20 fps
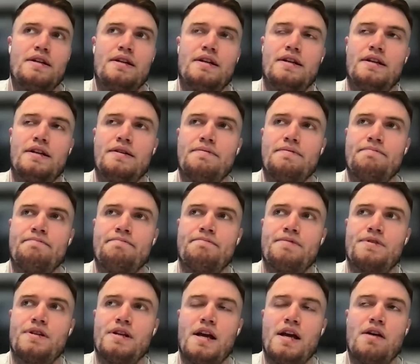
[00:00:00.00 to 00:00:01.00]

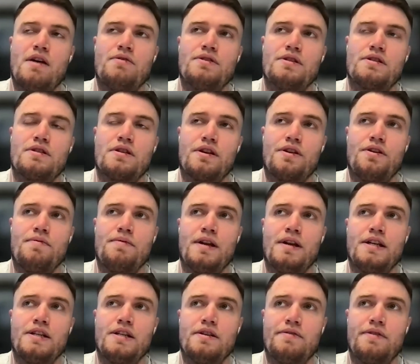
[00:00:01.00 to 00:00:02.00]
So yeah, it was just an
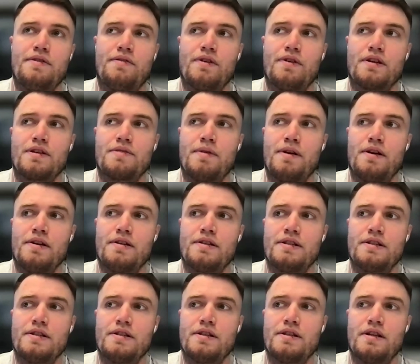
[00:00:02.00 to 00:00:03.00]
accumulation of different
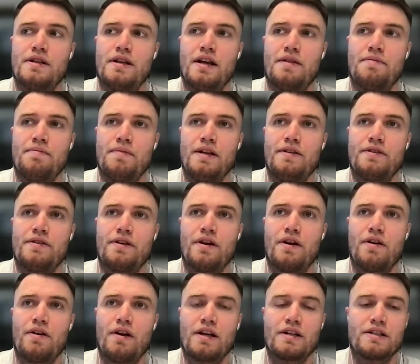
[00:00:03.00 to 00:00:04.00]
experiences that led me to
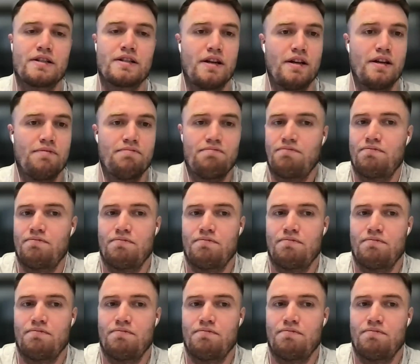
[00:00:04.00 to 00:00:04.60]
go, actually,